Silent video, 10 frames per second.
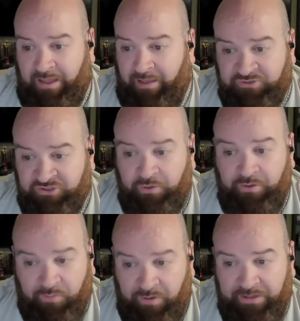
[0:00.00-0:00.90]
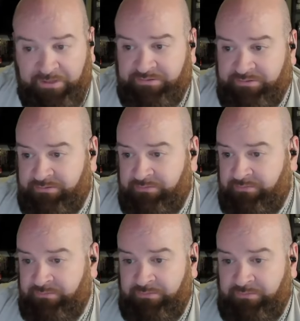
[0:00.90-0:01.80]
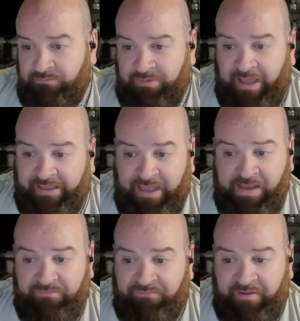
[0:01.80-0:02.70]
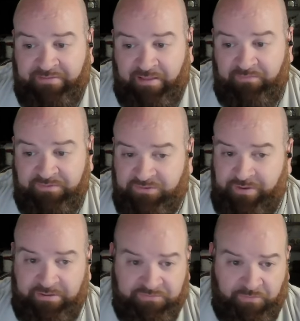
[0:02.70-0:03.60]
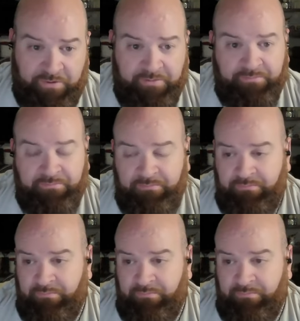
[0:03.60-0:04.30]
I'm sure it was, but I can't even find television ratings for it.